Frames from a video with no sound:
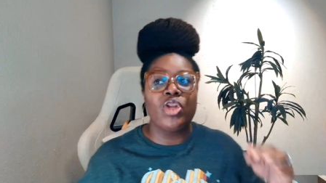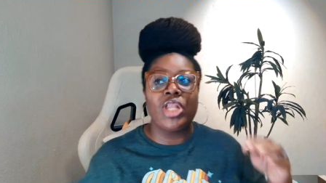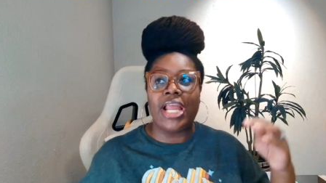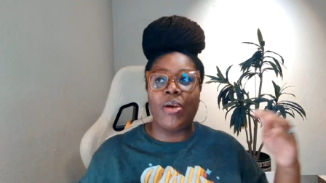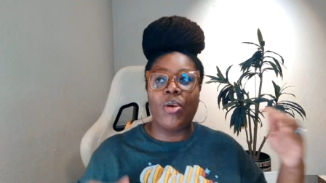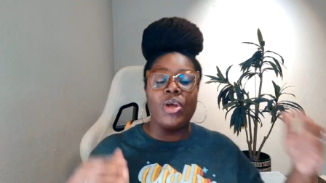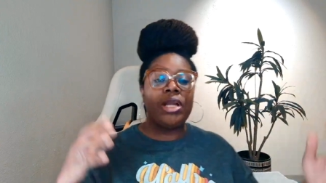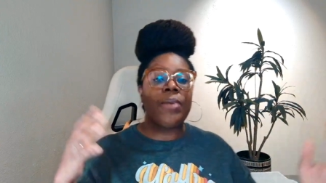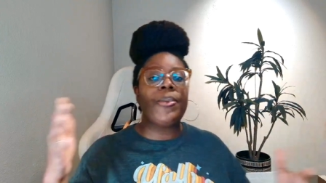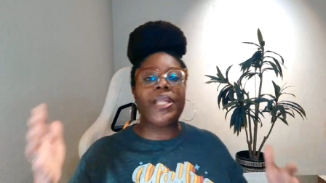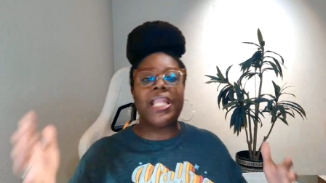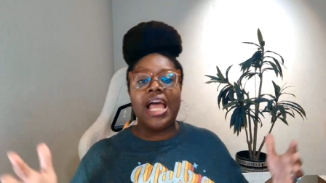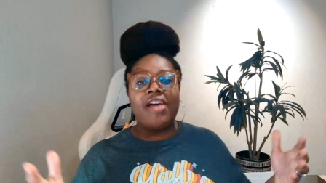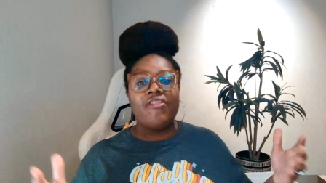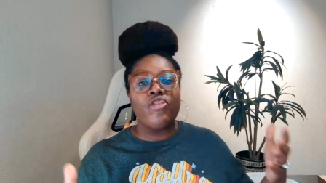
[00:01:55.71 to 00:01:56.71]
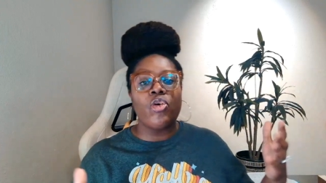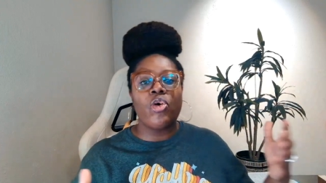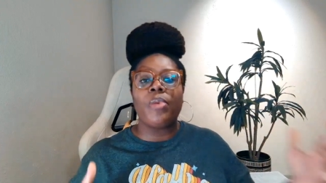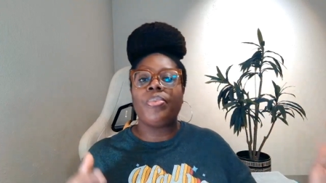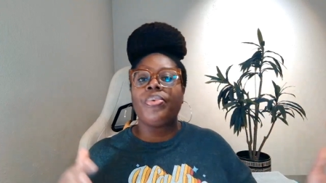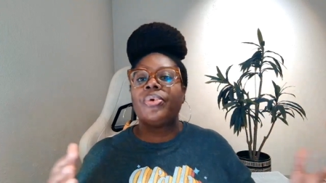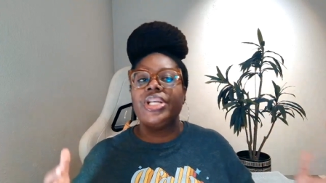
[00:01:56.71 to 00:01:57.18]
like on a
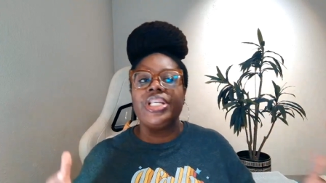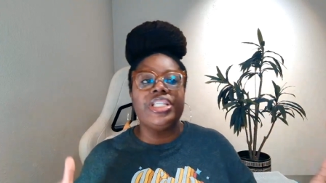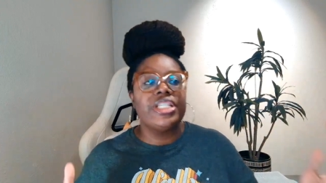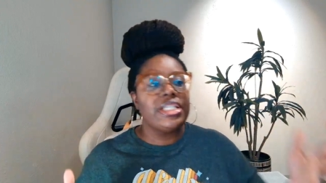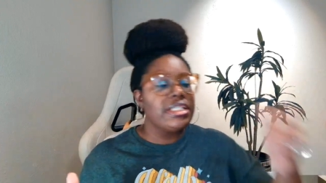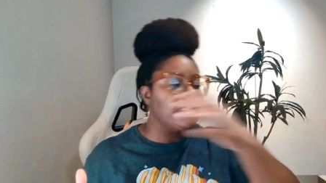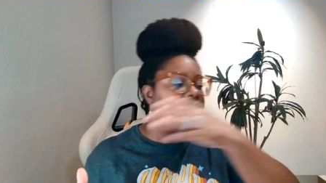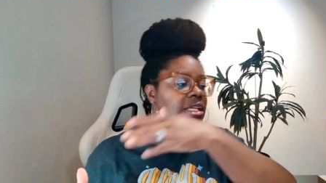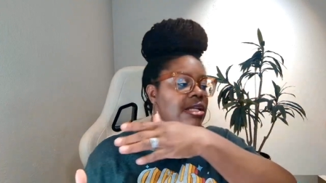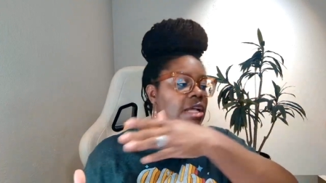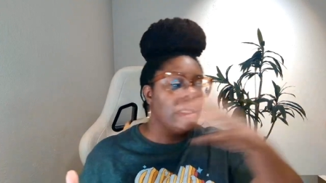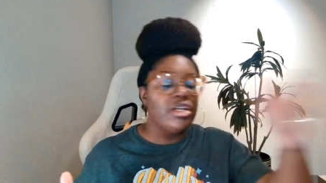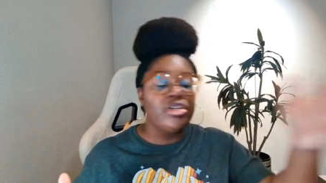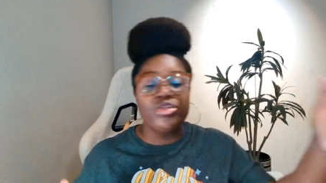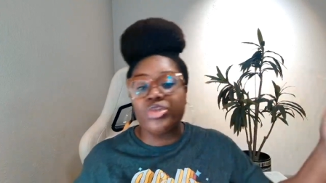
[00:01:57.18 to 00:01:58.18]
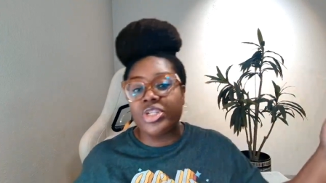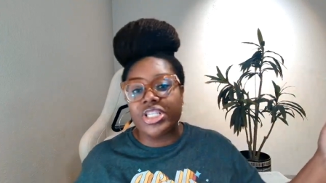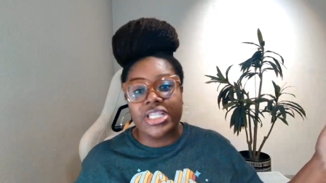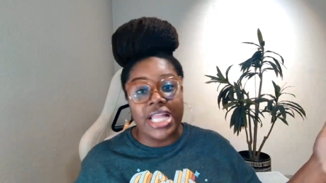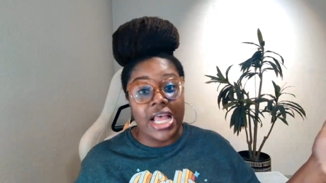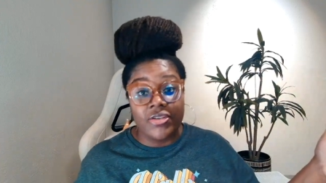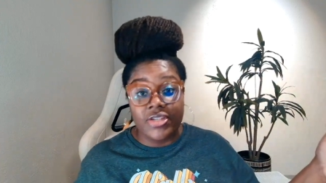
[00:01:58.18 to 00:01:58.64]
platform preaching to hundreds,
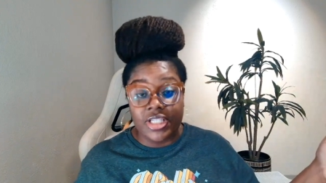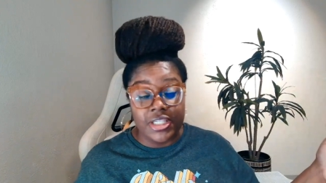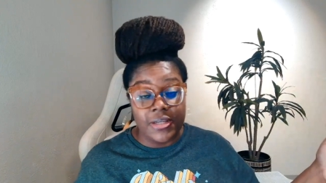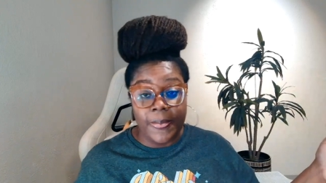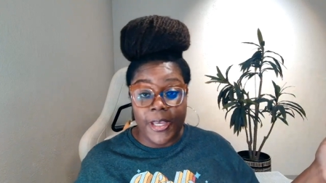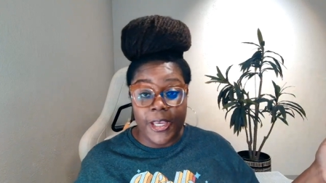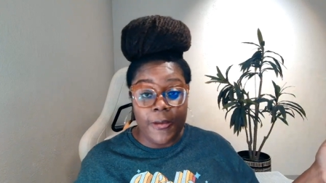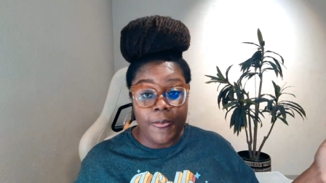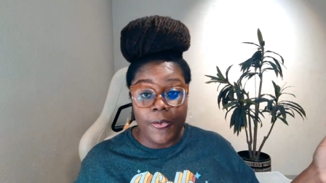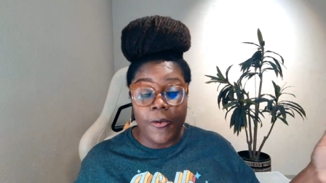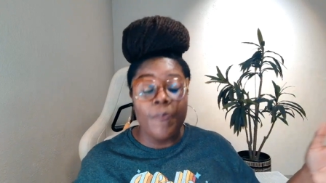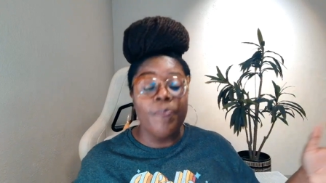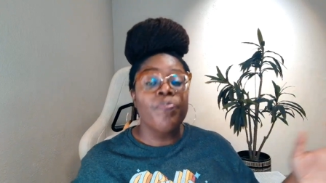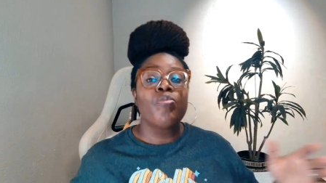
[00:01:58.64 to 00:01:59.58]
thousands of people,